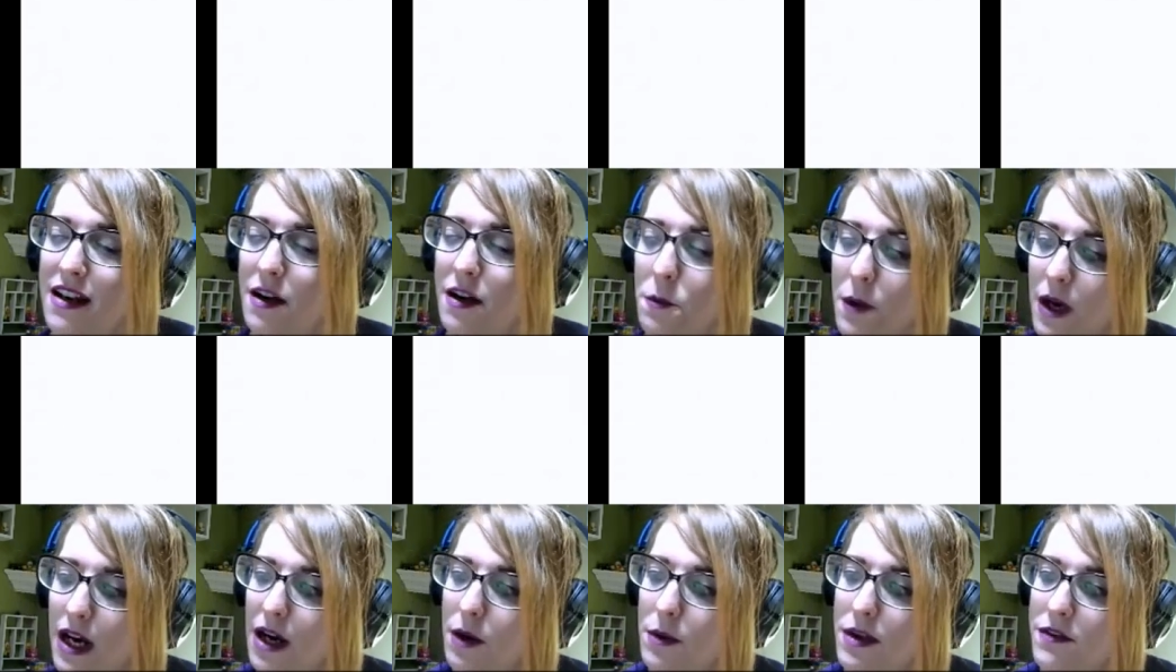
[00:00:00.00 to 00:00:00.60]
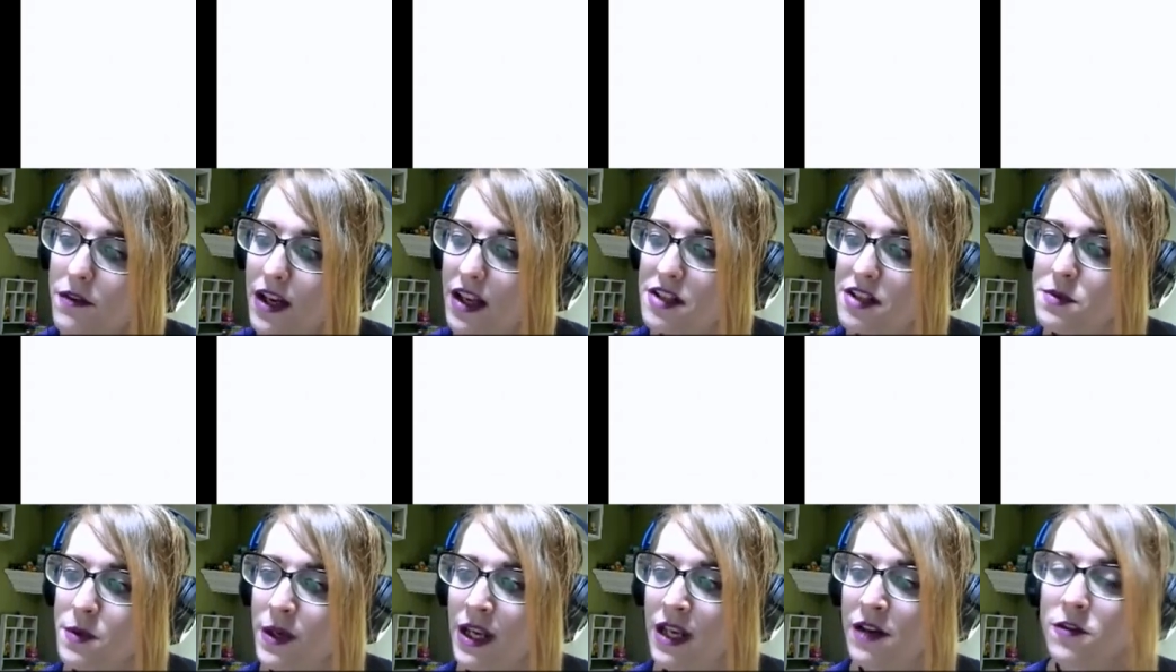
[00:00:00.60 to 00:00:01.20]
Weavile
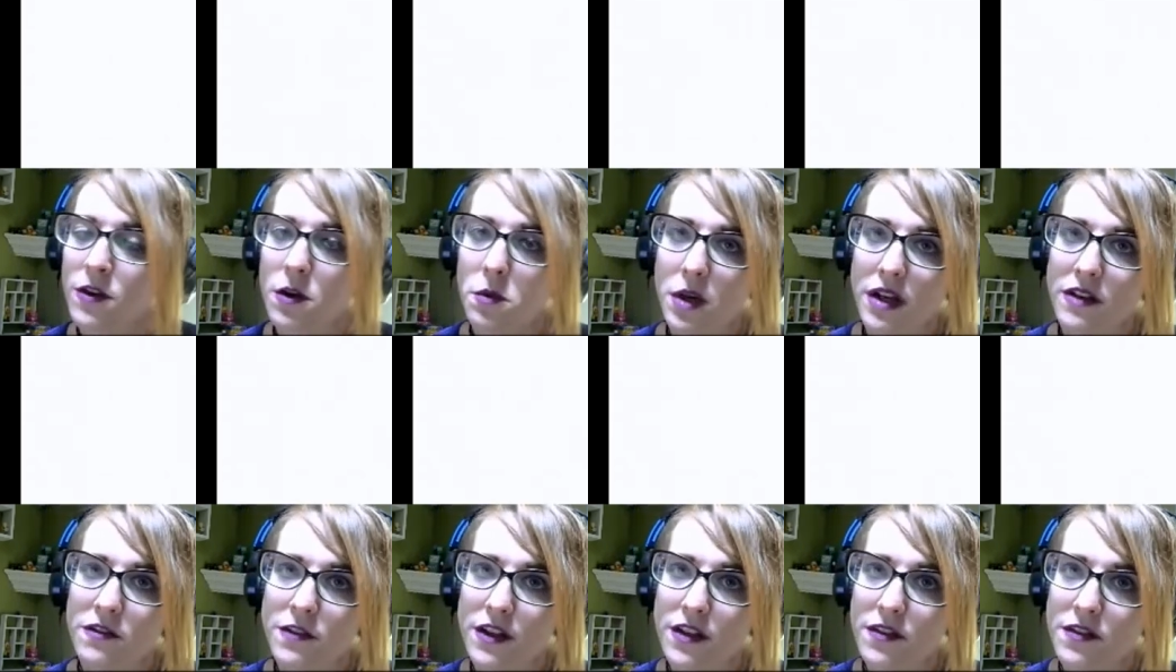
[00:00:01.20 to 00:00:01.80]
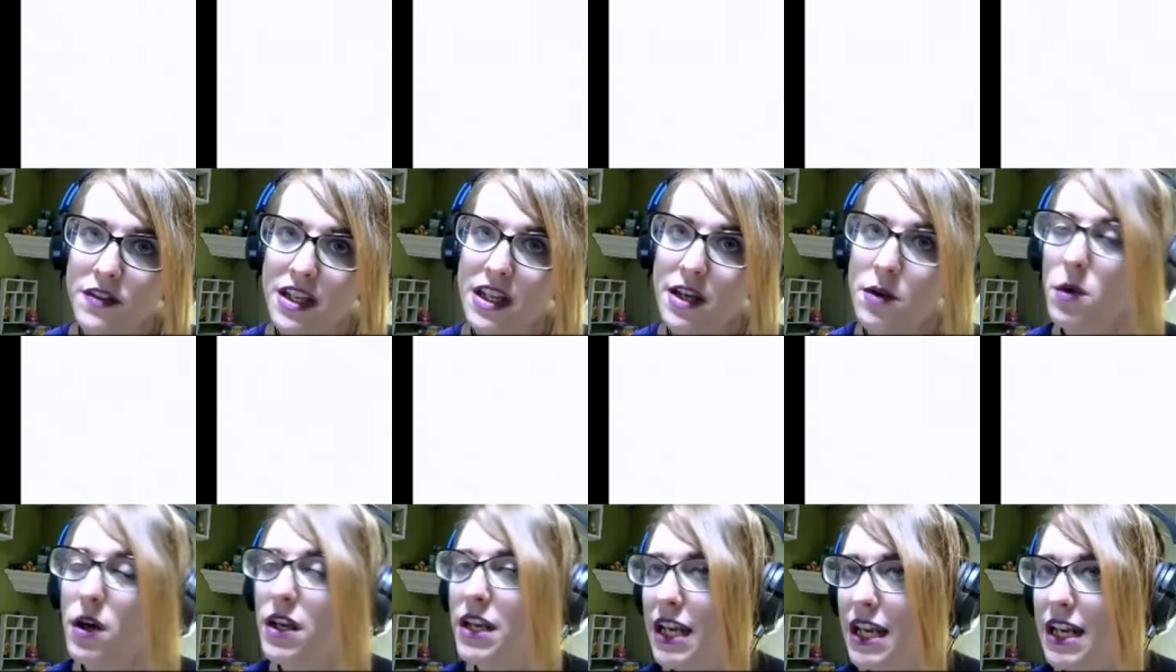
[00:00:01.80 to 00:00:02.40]
swinging for 150,
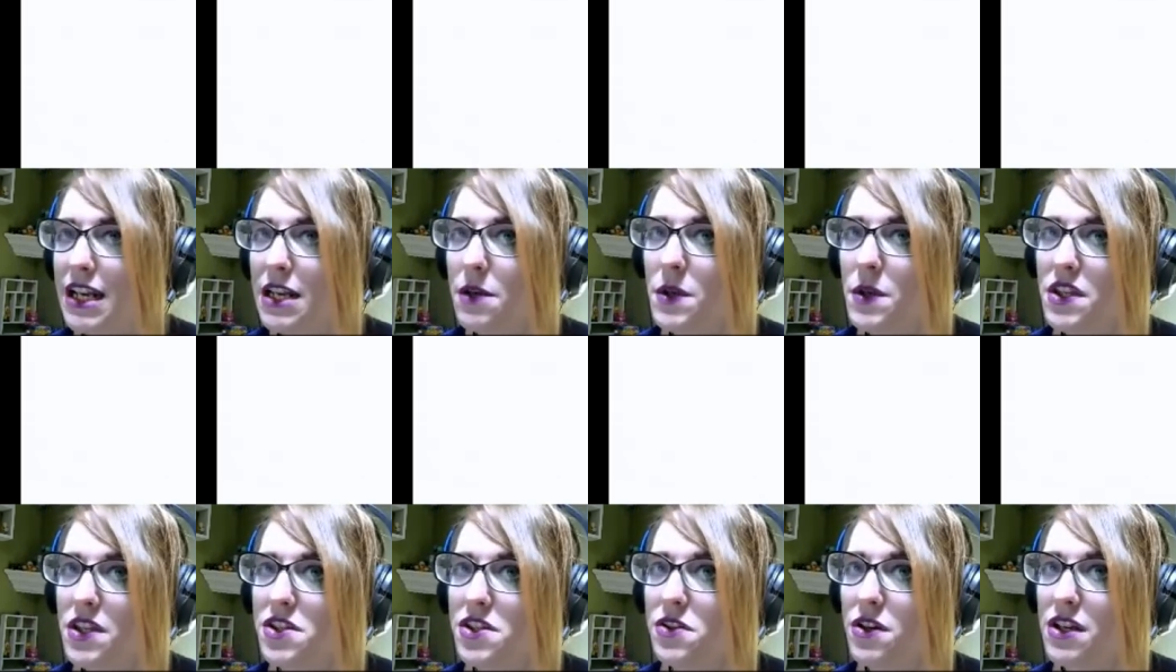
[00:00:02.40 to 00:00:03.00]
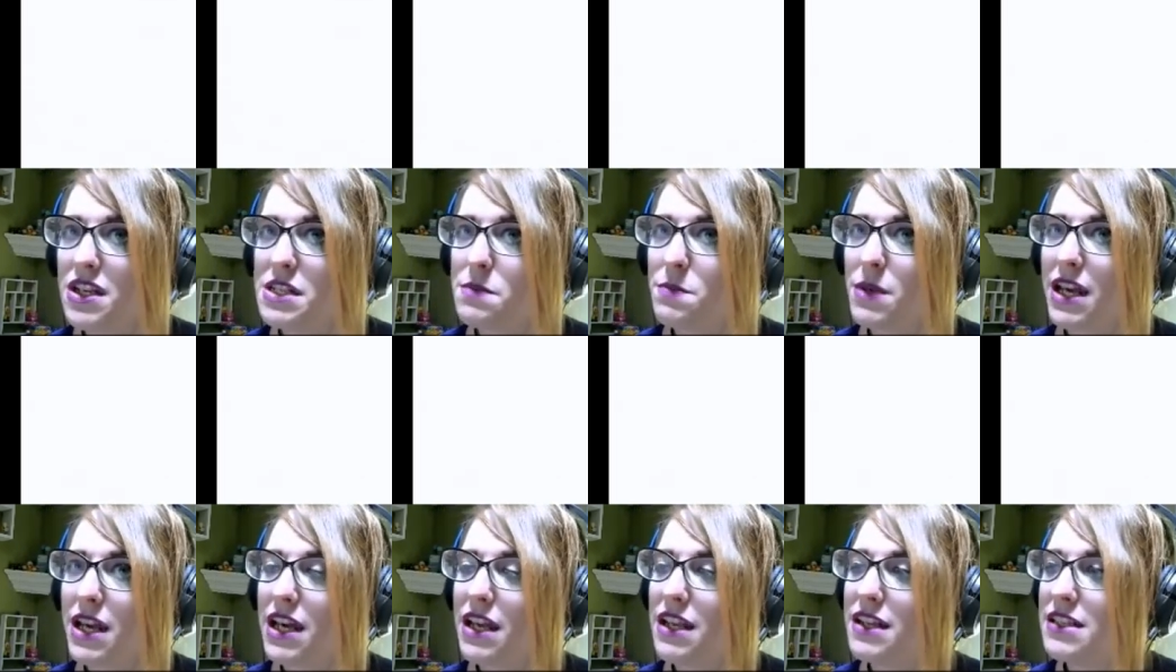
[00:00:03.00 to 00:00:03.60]
180 with the Choice
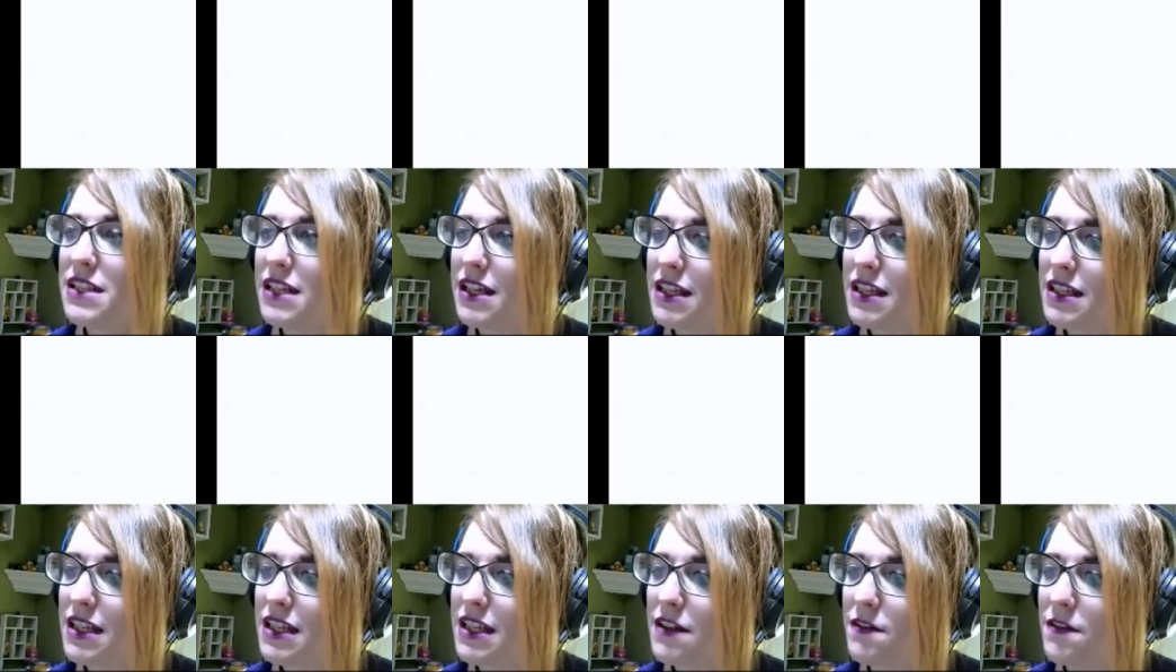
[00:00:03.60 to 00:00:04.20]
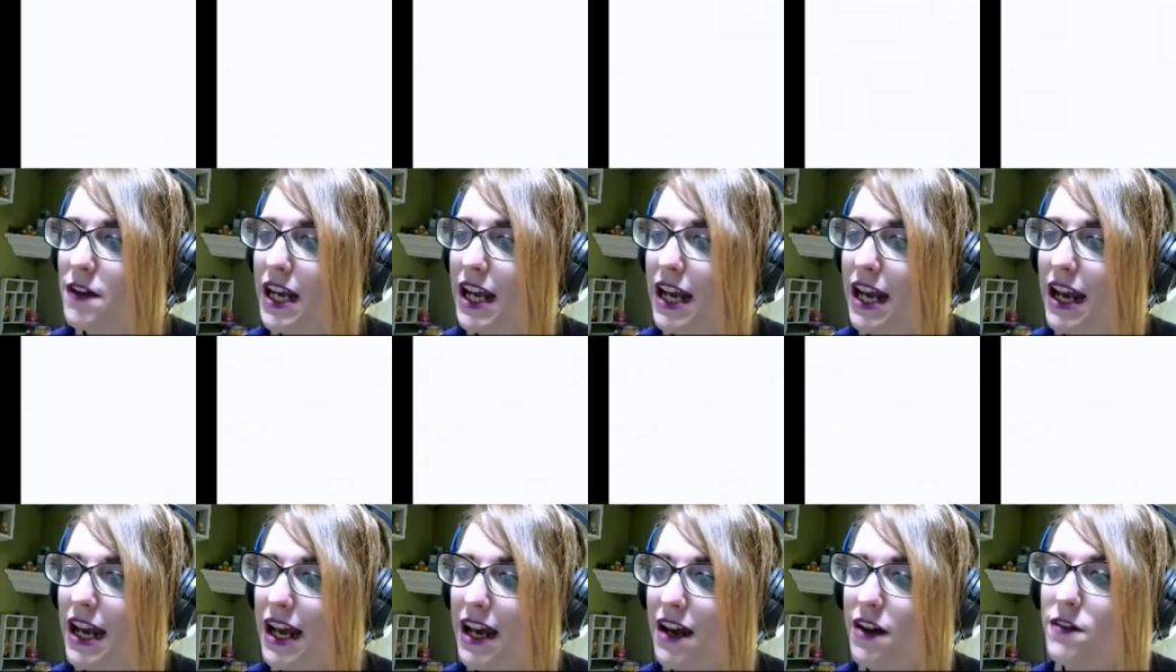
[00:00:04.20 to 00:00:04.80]
Band, and then if
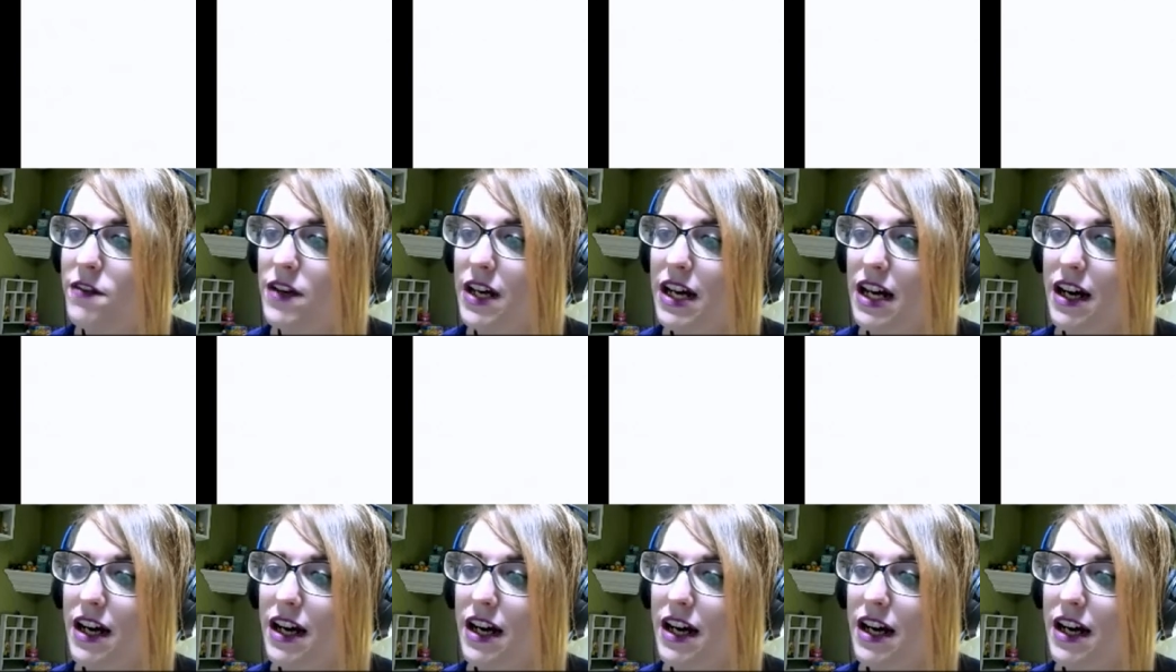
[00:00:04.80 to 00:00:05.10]
I've